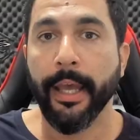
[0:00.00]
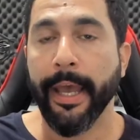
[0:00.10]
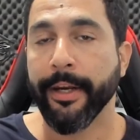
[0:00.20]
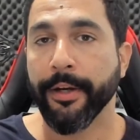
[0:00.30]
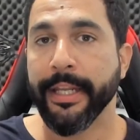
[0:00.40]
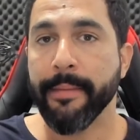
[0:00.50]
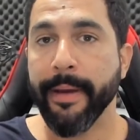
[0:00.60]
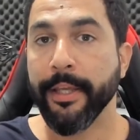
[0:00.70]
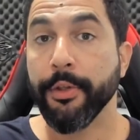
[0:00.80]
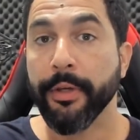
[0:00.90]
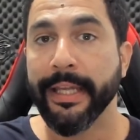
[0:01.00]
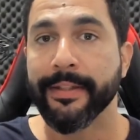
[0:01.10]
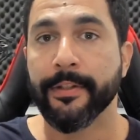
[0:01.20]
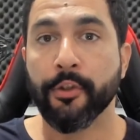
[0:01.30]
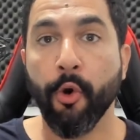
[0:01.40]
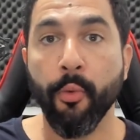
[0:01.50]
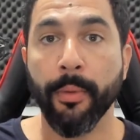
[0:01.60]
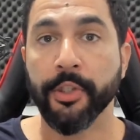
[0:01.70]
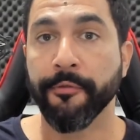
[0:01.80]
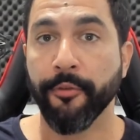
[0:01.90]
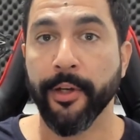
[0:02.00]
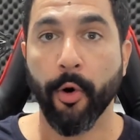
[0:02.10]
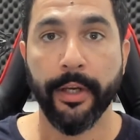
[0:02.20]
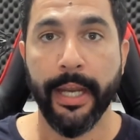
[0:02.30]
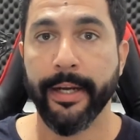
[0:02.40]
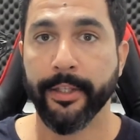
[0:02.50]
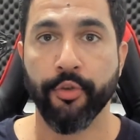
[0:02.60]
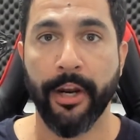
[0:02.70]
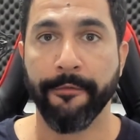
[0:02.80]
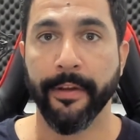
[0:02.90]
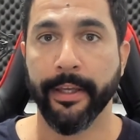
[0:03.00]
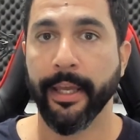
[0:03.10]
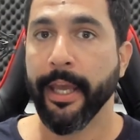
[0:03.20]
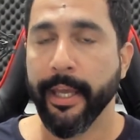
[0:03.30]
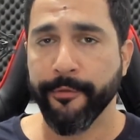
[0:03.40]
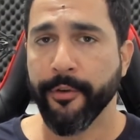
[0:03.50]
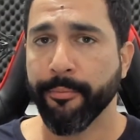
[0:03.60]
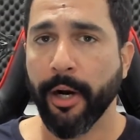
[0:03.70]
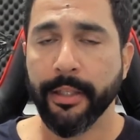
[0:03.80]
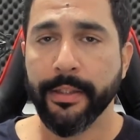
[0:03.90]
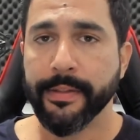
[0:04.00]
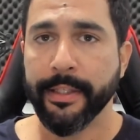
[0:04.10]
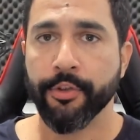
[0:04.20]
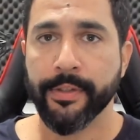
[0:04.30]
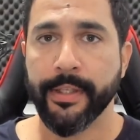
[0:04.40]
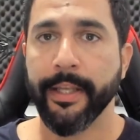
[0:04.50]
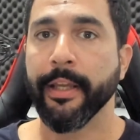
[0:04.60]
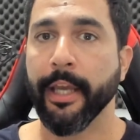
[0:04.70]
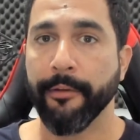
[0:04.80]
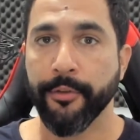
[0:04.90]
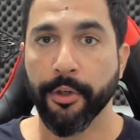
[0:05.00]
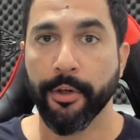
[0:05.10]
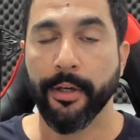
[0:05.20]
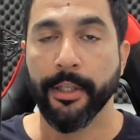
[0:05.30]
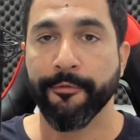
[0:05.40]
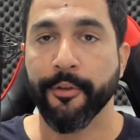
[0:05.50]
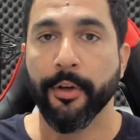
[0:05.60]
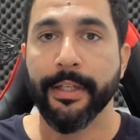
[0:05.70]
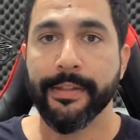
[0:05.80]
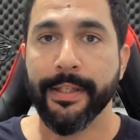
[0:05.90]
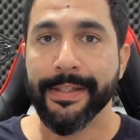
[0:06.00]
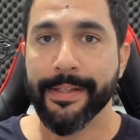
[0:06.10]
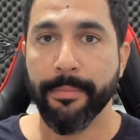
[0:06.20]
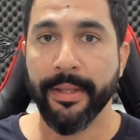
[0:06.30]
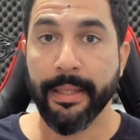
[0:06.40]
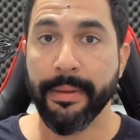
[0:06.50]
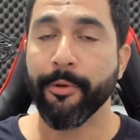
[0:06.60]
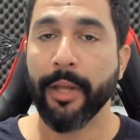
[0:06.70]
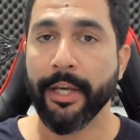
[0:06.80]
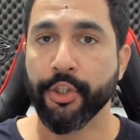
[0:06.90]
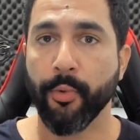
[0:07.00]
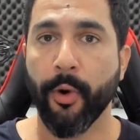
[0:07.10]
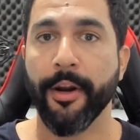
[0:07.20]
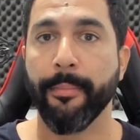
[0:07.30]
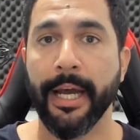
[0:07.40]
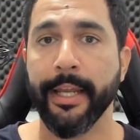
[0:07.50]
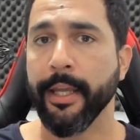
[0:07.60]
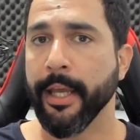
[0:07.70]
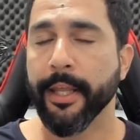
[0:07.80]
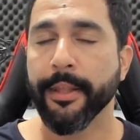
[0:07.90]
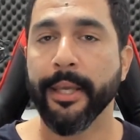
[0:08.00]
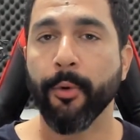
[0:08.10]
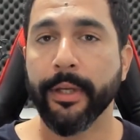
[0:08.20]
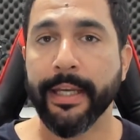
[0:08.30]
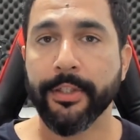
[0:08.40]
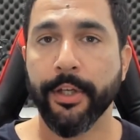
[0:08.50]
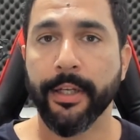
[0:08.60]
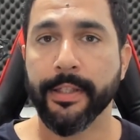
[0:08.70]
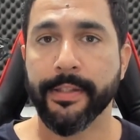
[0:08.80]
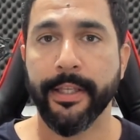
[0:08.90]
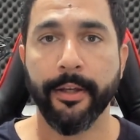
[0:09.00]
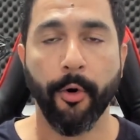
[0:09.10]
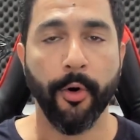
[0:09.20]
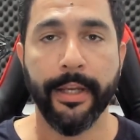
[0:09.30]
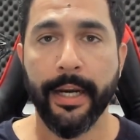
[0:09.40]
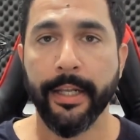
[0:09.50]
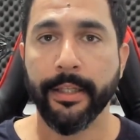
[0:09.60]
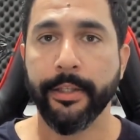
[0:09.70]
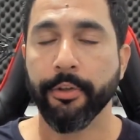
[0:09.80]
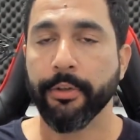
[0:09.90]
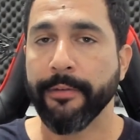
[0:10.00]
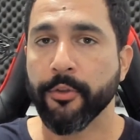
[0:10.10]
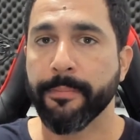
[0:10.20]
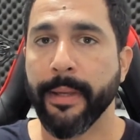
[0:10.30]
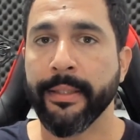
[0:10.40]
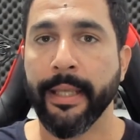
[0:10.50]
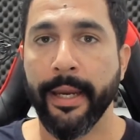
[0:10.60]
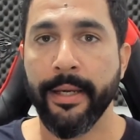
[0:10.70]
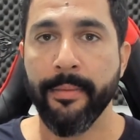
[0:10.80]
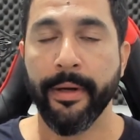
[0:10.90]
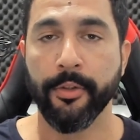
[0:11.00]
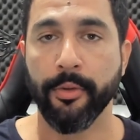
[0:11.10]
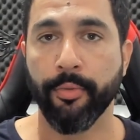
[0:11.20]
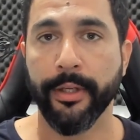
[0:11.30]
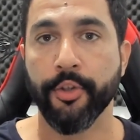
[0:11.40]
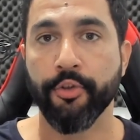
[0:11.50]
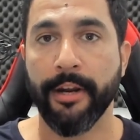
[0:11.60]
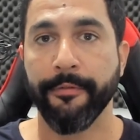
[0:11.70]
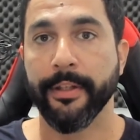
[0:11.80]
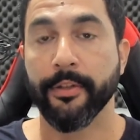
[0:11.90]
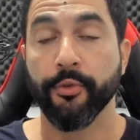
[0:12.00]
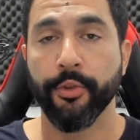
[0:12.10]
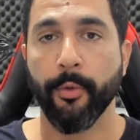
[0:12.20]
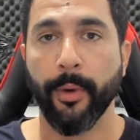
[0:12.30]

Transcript: And on eBay, you get so much free organic traffic. If your product is interesting, if you're if you're listing something that people actually want to buy, they will get to your listing organically. You don't have to spend any money to bring traffic to your